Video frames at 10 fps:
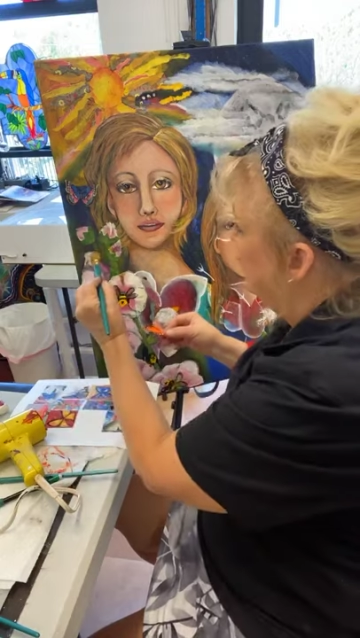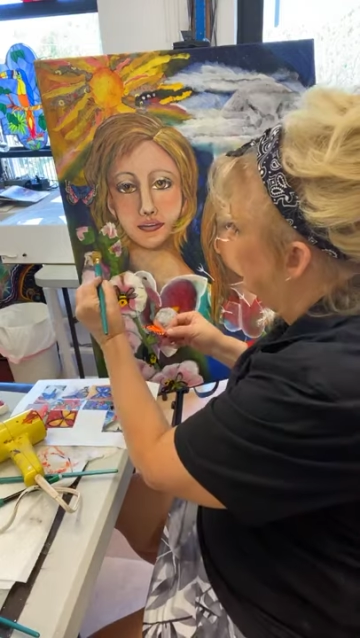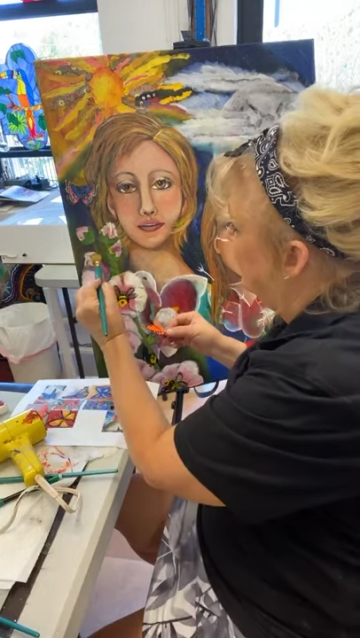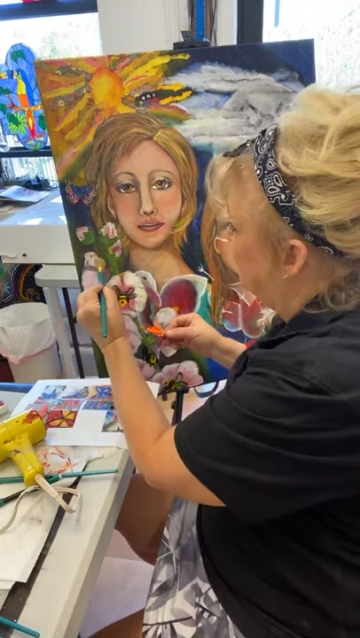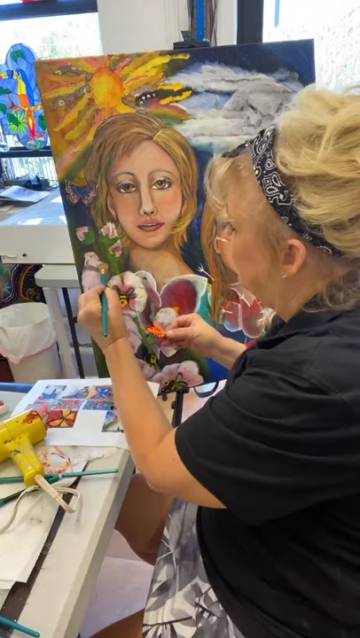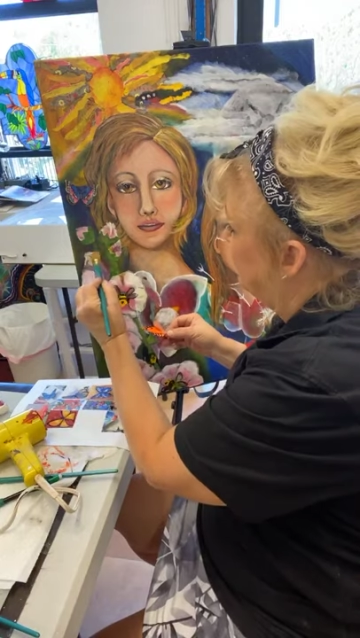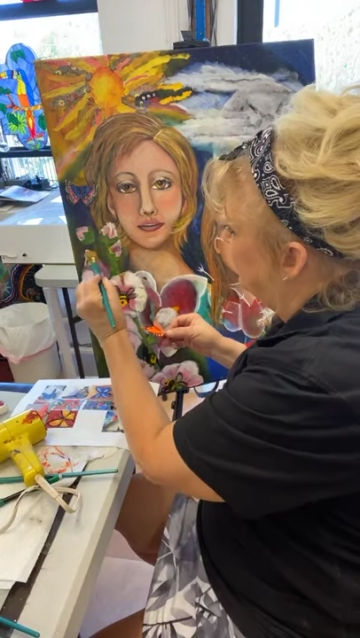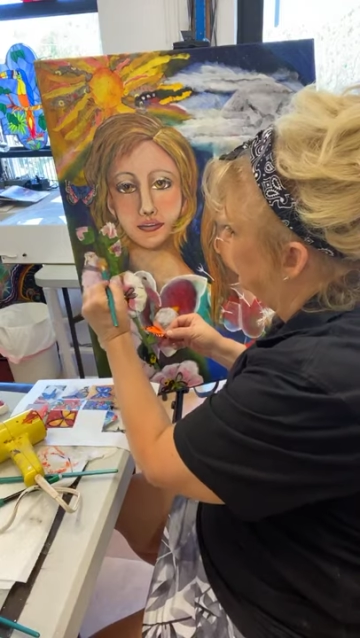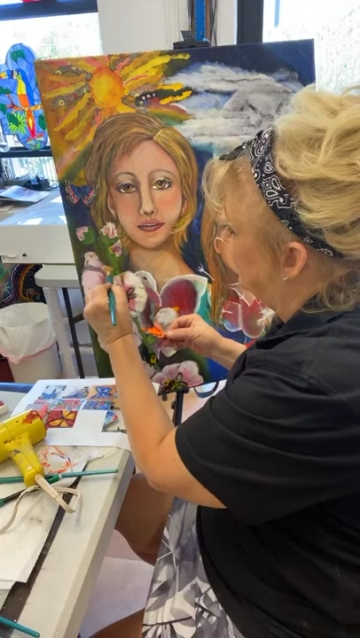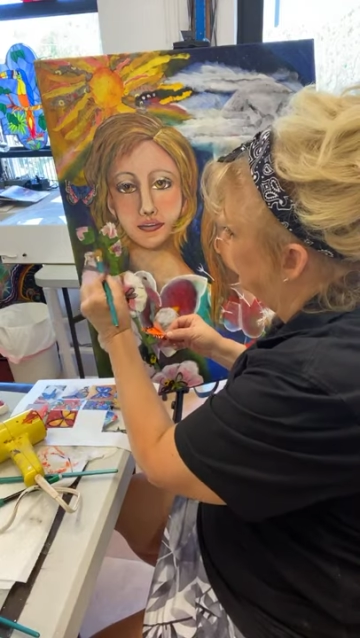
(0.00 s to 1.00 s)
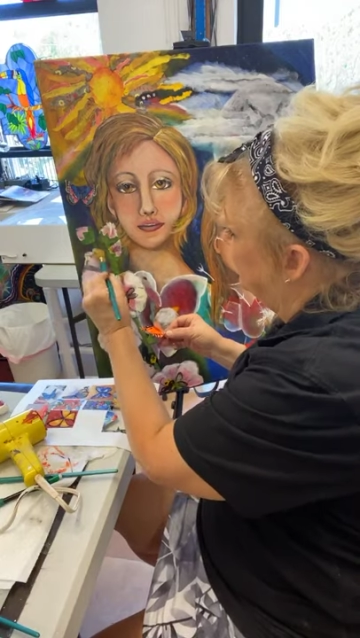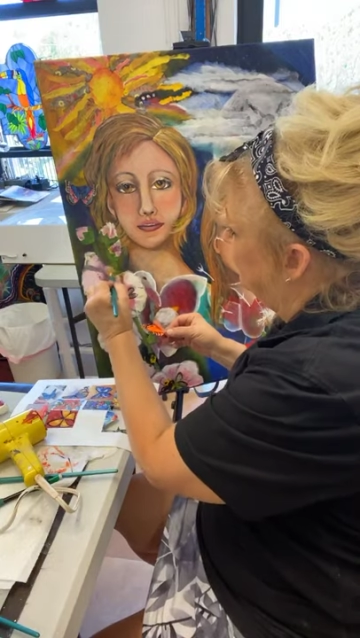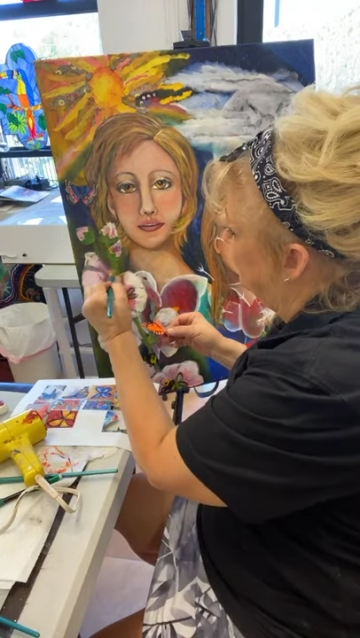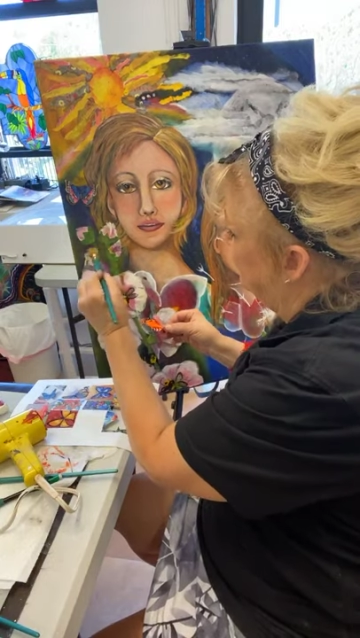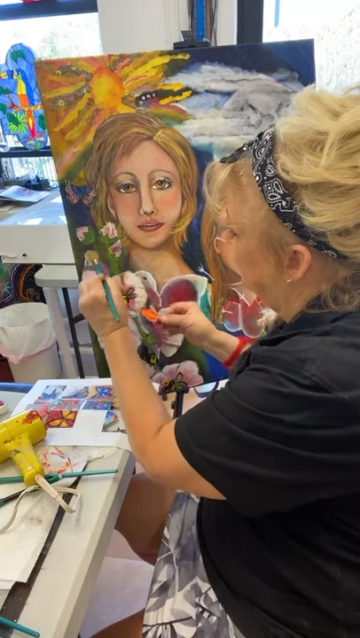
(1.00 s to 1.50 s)
And eh, we'll put it there,
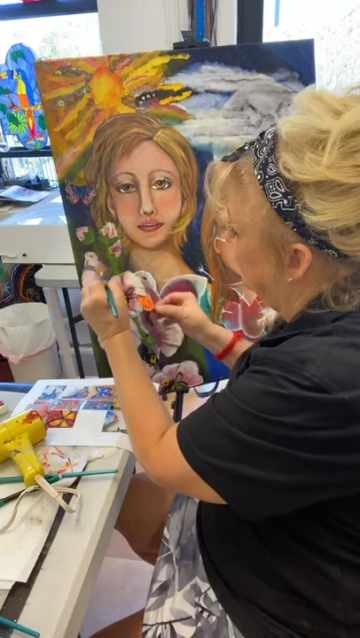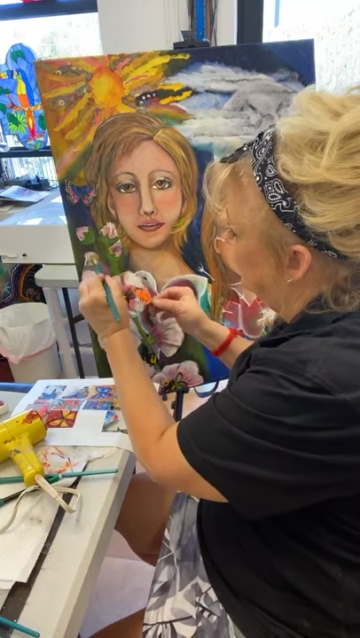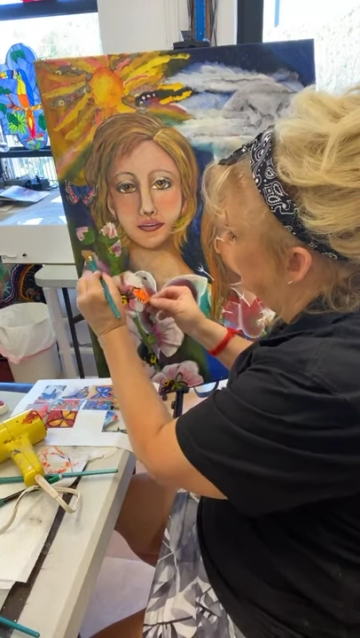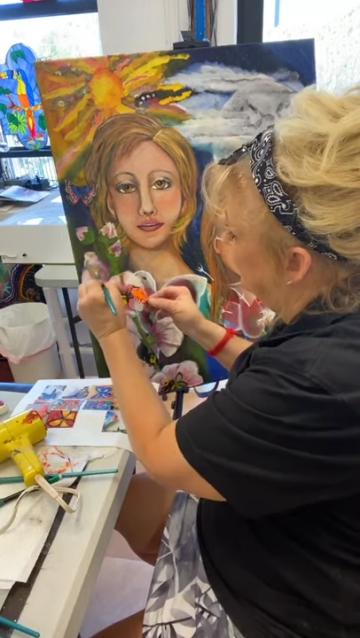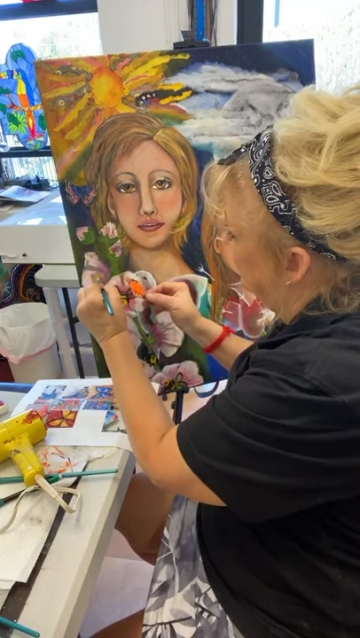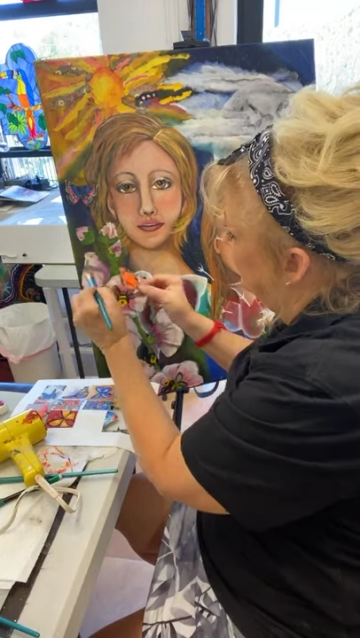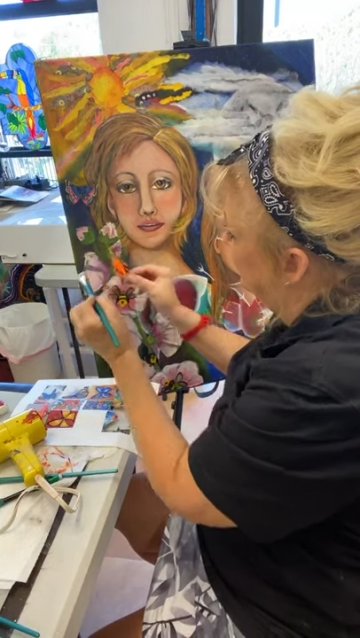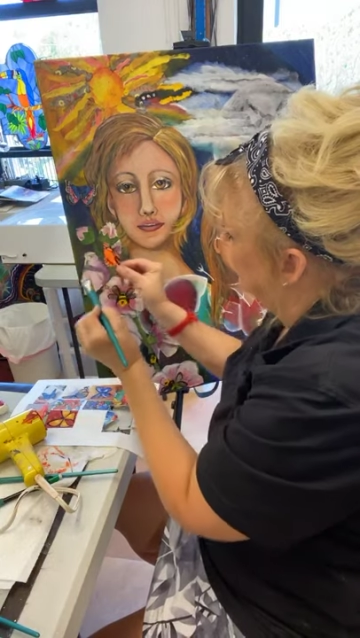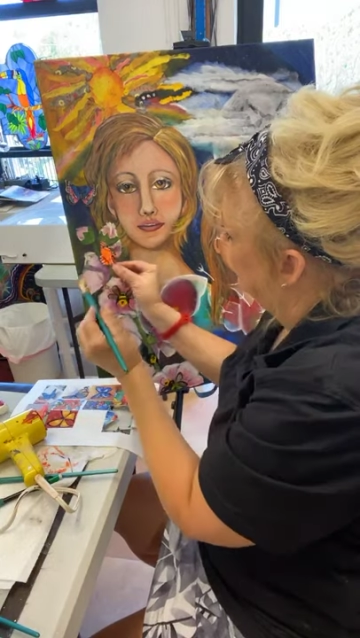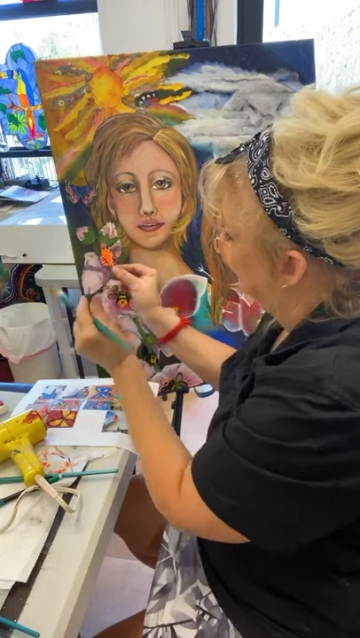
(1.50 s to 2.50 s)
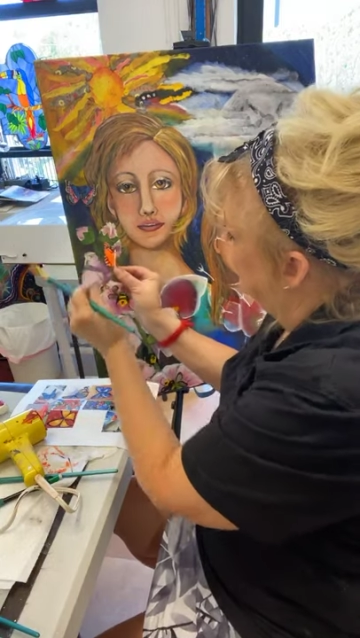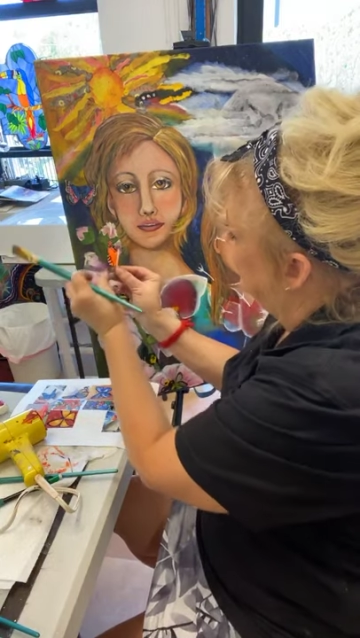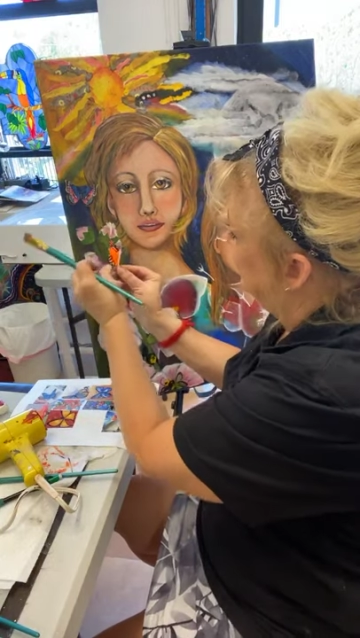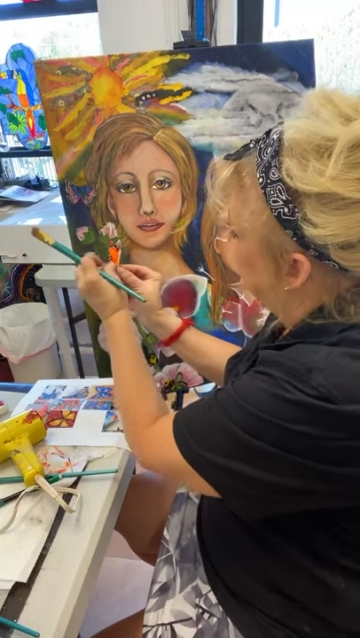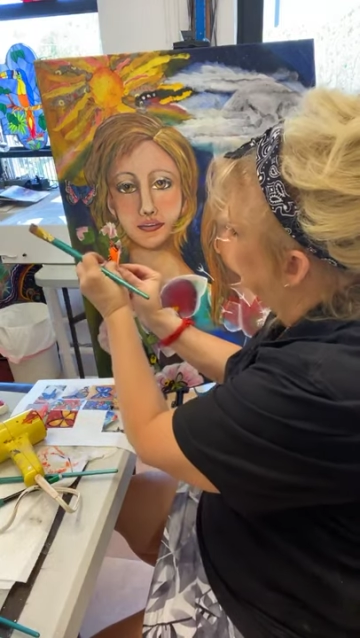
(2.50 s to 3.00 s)
right on
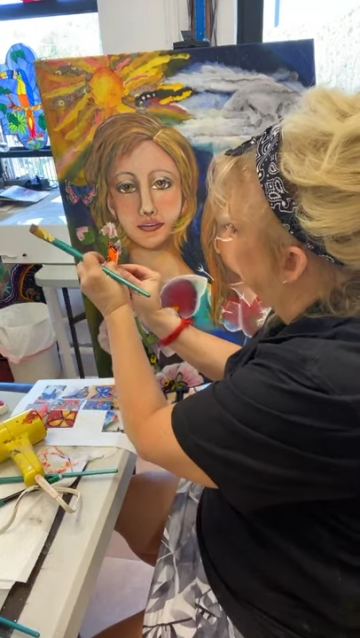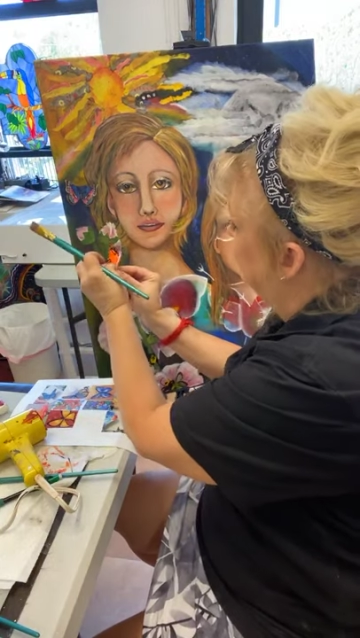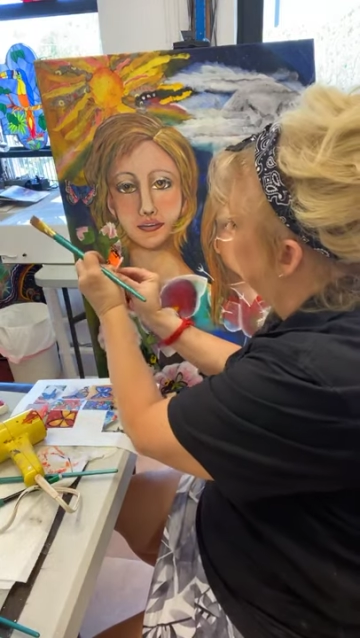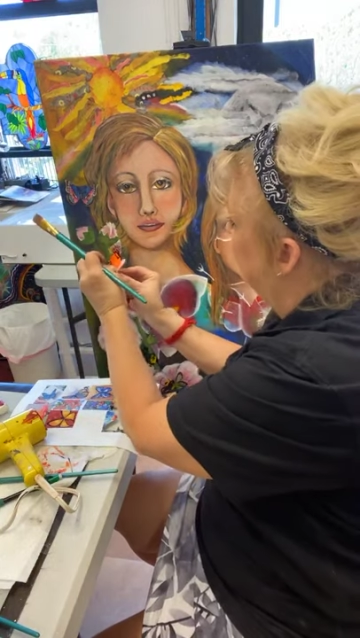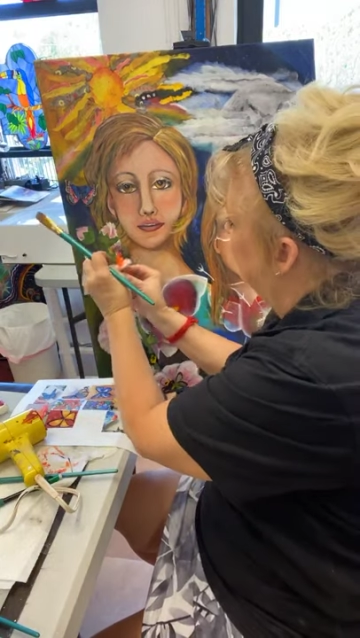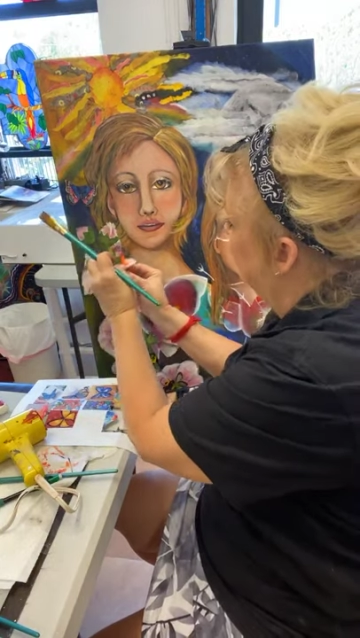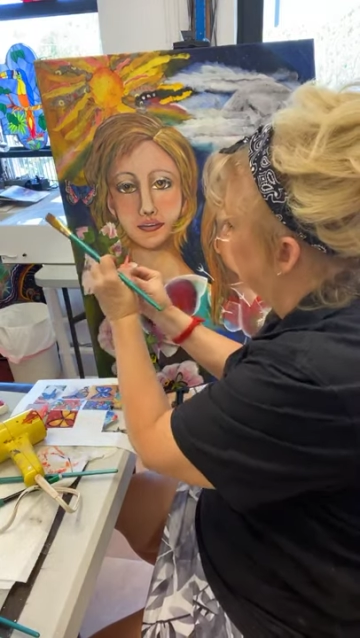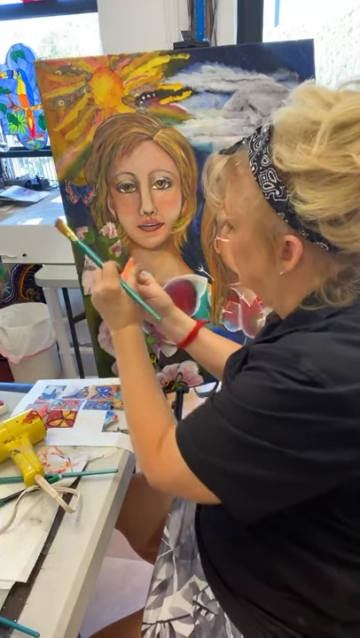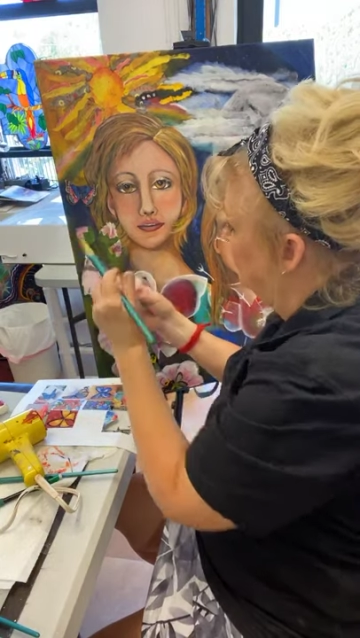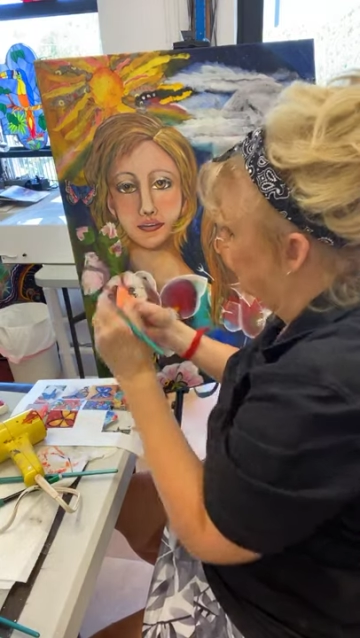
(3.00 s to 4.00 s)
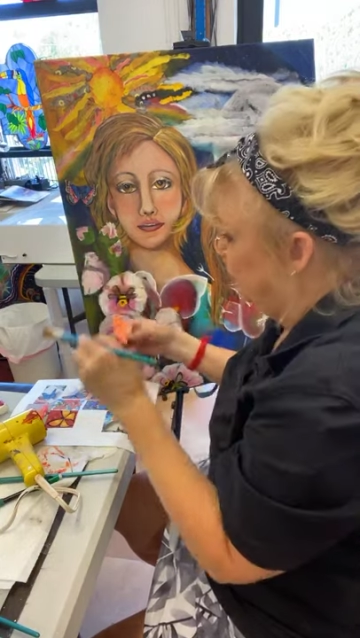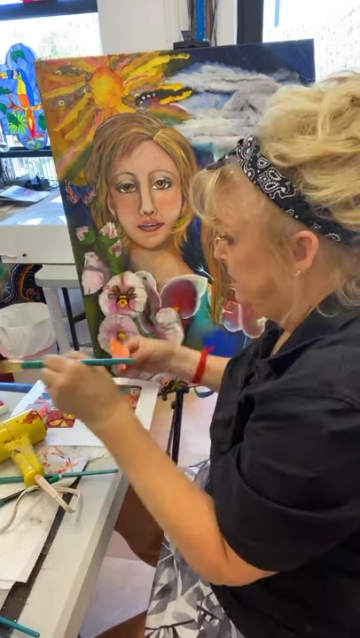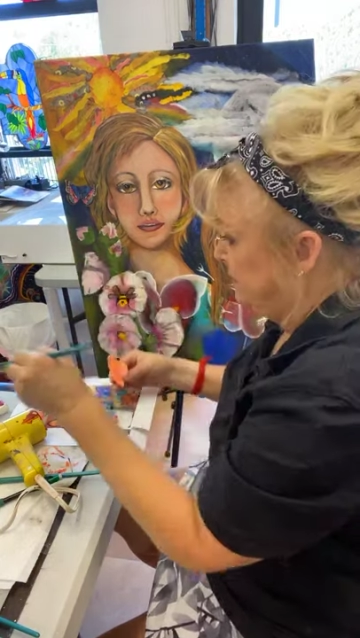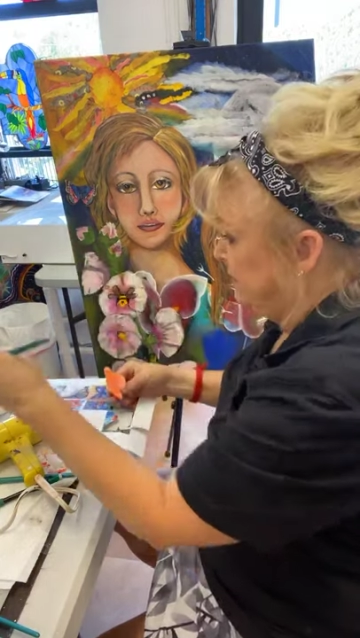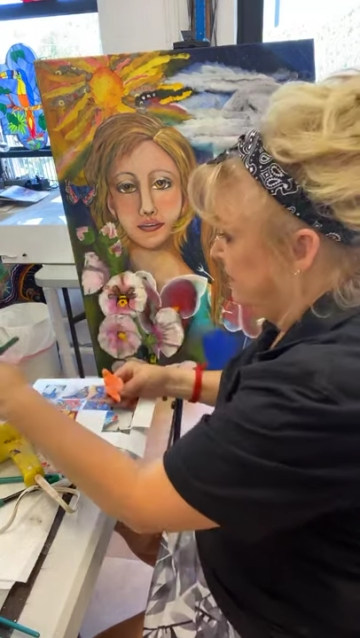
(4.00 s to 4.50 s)
the tip.
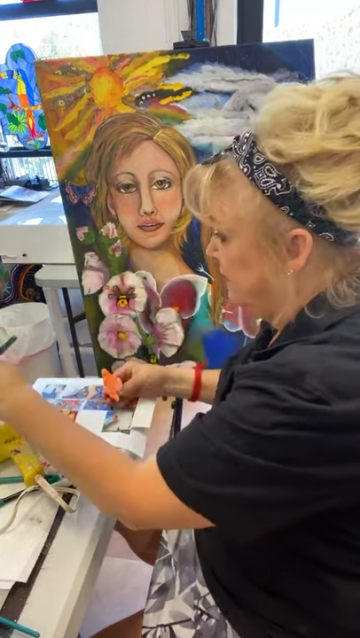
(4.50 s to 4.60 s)
Oops.